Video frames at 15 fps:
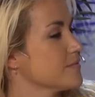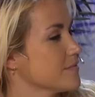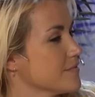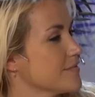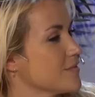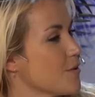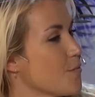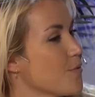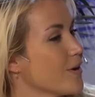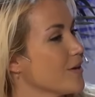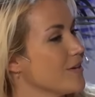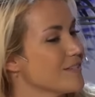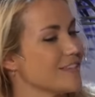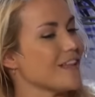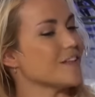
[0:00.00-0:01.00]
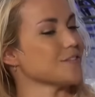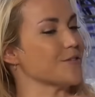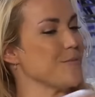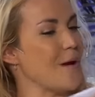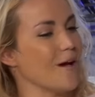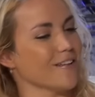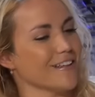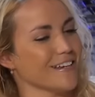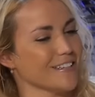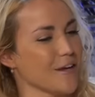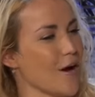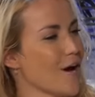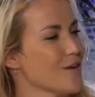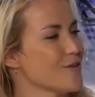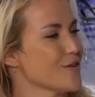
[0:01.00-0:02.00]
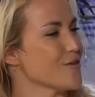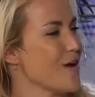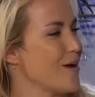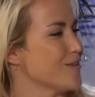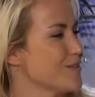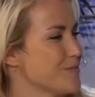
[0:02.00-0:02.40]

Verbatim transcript: You know? So what can you tell yeah. us about like the underground